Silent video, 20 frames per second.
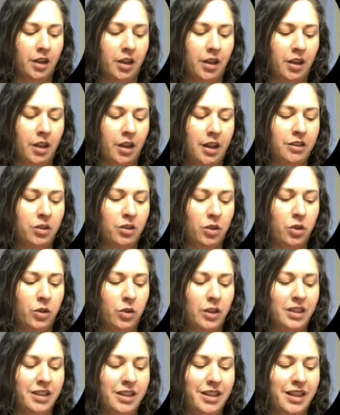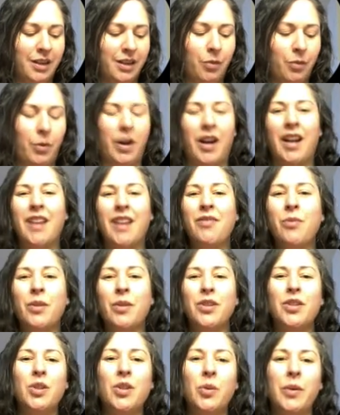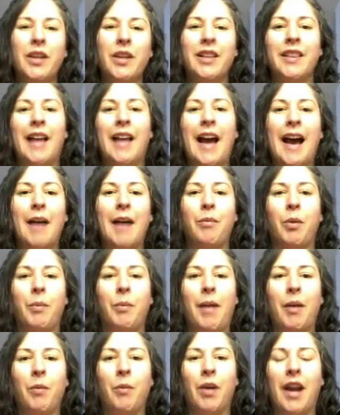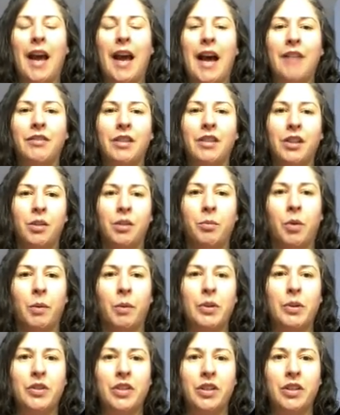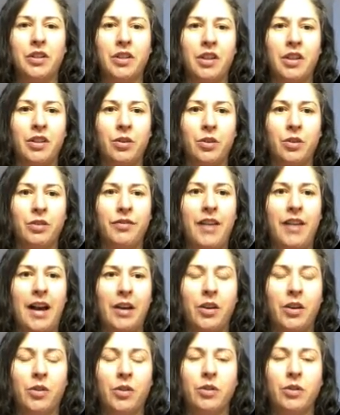And so you can see where if we're doing lab, we might want to have a little more precision in those values and